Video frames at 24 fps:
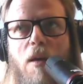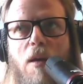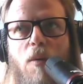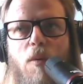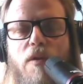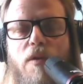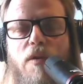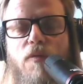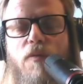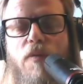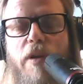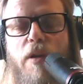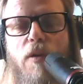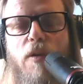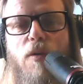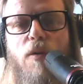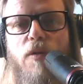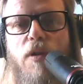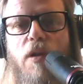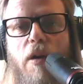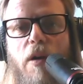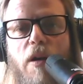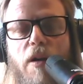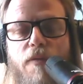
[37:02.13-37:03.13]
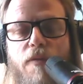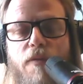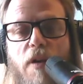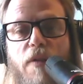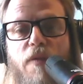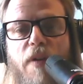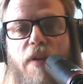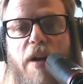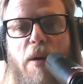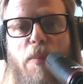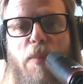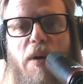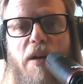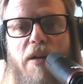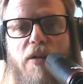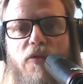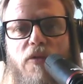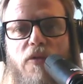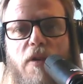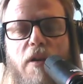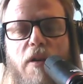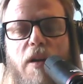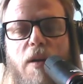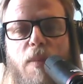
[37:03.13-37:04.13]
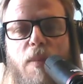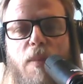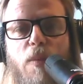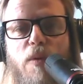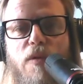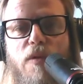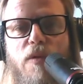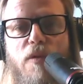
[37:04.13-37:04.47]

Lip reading: a real, I found my tribe. It